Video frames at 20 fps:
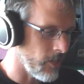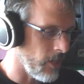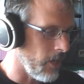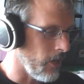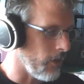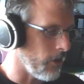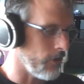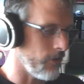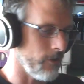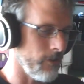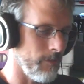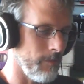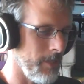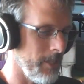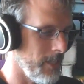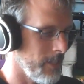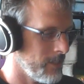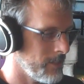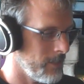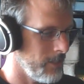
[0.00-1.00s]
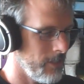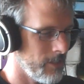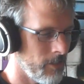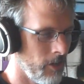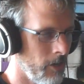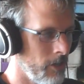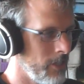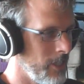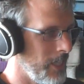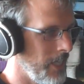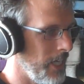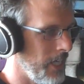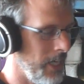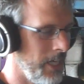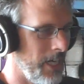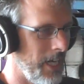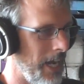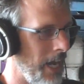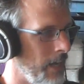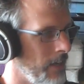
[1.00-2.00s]
a lot harder. It's hard to get
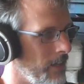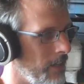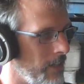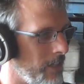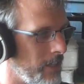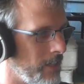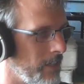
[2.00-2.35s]
in and out of the